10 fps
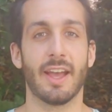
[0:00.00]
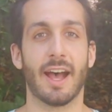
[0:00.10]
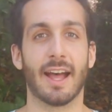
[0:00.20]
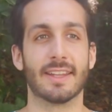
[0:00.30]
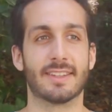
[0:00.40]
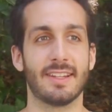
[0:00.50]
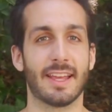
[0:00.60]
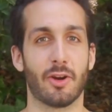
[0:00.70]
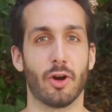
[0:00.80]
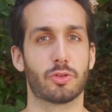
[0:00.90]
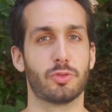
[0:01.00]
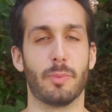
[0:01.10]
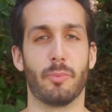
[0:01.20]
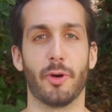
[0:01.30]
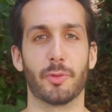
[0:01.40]
until I got to the
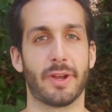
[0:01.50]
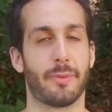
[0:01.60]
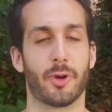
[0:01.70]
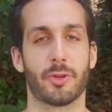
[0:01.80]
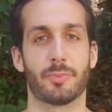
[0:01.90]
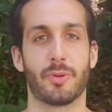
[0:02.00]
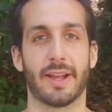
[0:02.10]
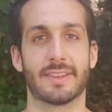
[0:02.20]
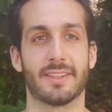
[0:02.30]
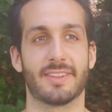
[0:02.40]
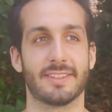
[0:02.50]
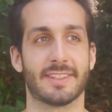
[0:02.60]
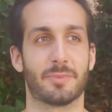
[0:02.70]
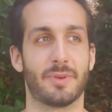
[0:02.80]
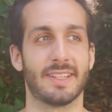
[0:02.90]
point when I was practicing the
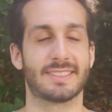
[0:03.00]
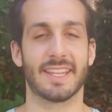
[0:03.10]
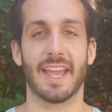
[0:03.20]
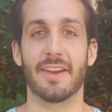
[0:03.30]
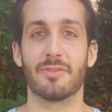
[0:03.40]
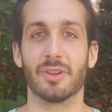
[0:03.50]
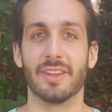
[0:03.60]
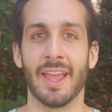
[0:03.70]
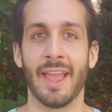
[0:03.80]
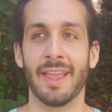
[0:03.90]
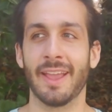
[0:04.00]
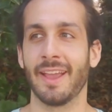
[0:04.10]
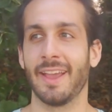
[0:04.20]
splits every day,